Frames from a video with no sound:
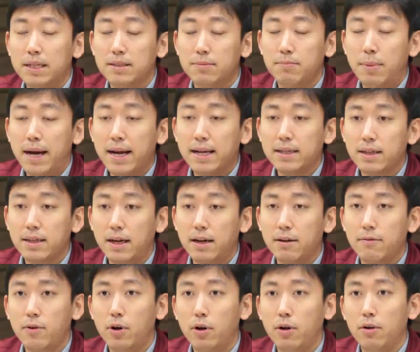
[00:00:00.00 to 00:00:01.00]
buys out
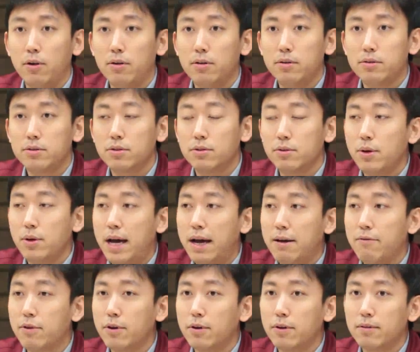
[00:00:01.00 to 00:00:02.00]
of all. So you
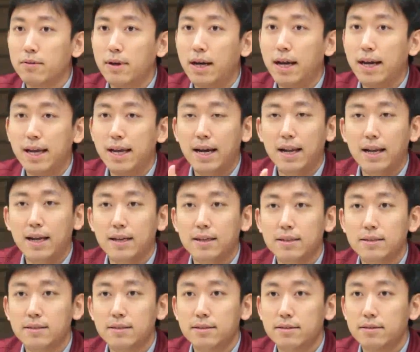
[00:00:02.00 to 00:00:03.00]
have your
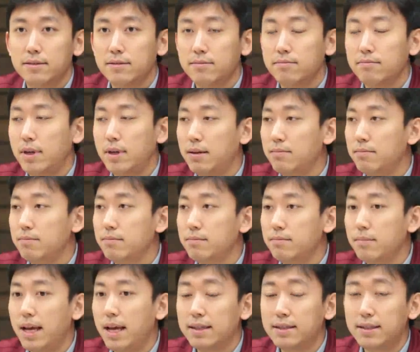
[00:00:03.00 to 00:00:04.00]
Ayalas,
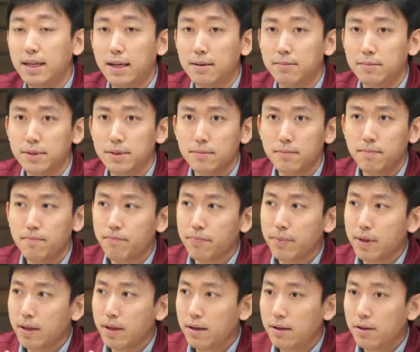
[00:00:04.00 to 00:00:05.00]
SMs,
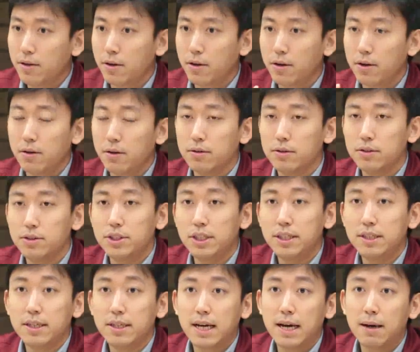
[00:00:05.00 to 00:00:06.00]
your
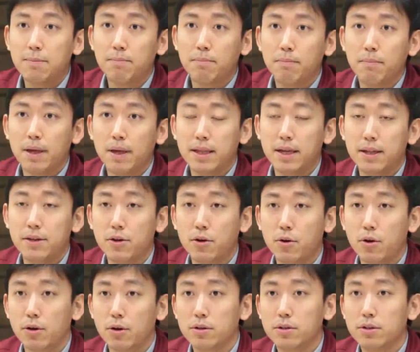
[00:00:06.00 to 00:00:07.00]
GT Cap, and then
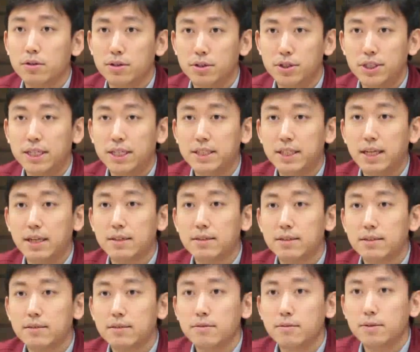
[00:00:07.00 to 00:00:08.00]
your
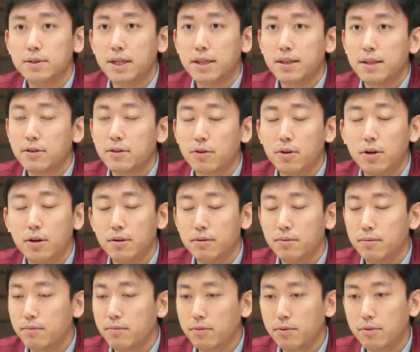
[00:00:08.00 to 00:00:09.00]
JGS, which I think they're all
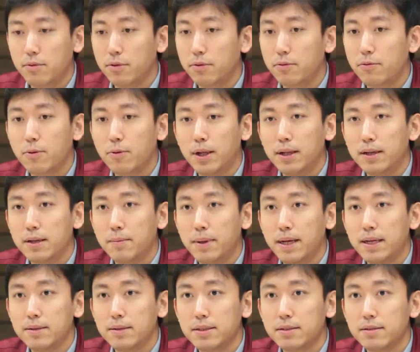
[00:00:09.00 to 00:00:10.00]
good quality
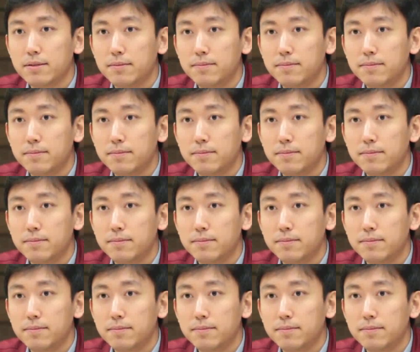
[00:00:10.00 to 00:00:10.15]
buys.